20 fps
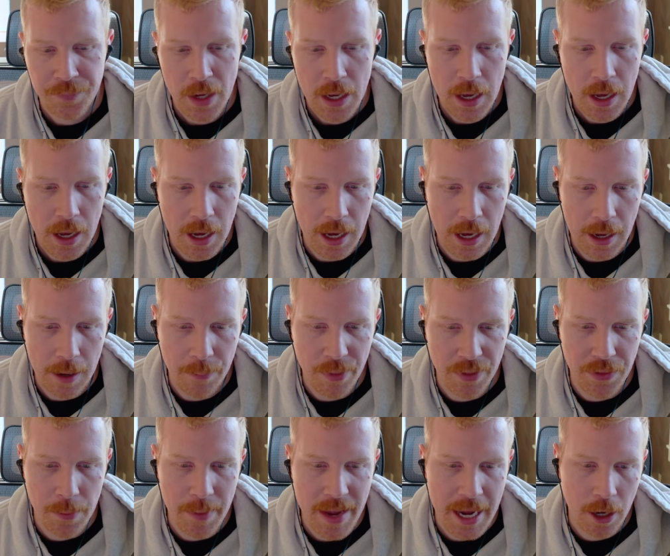But the
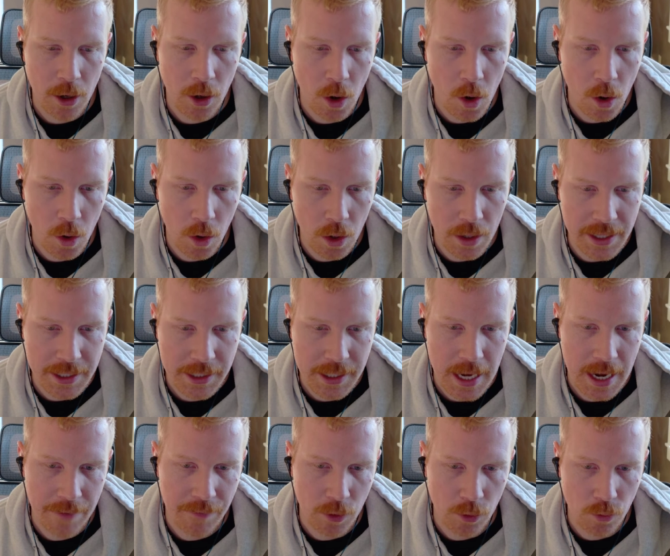main goal is kind of
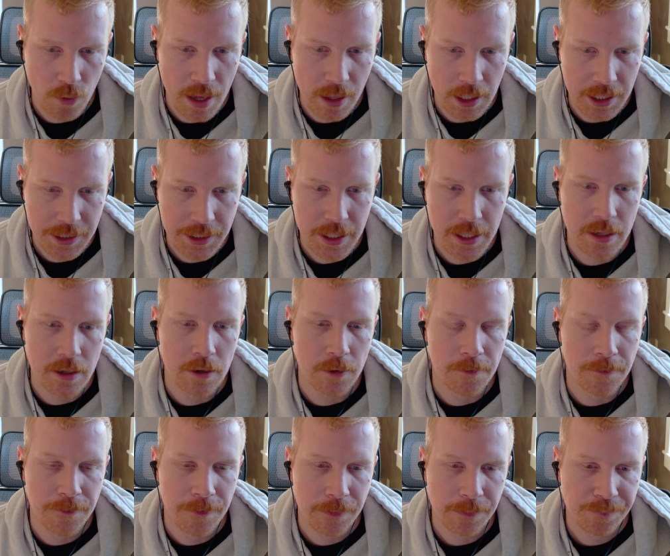a
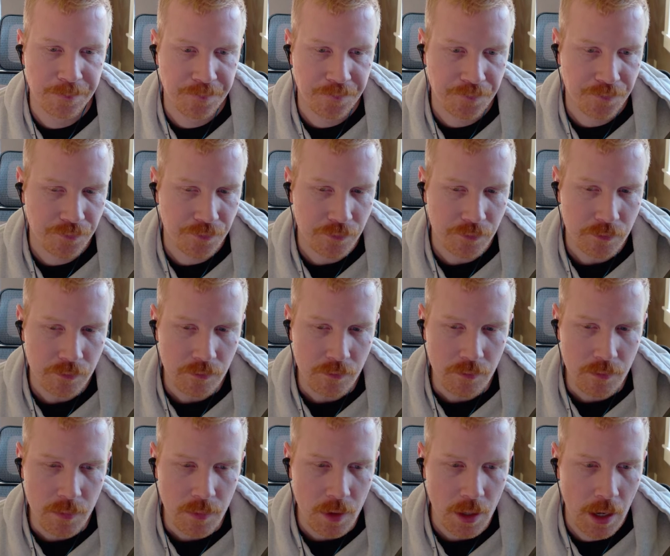relative
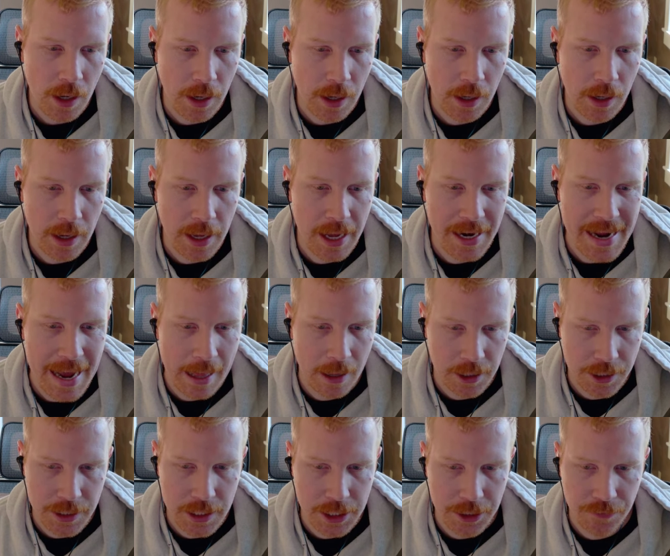
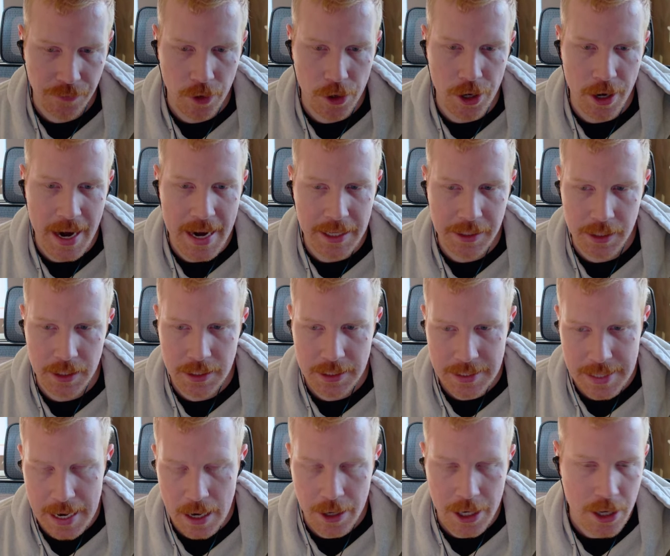analysis for your ASINs
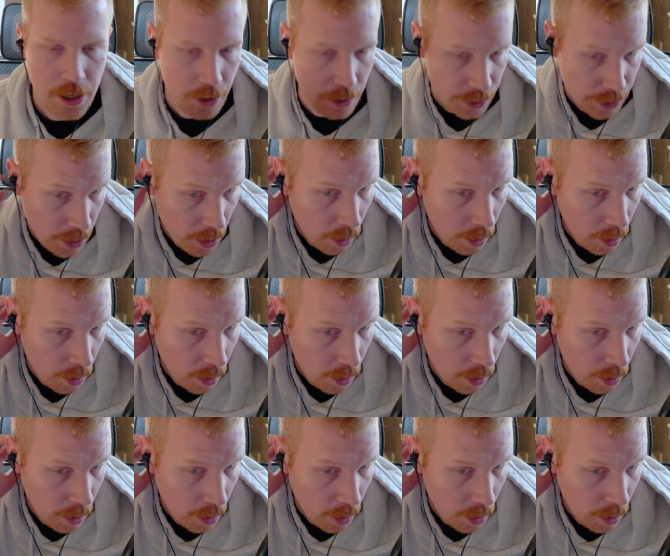down here. So,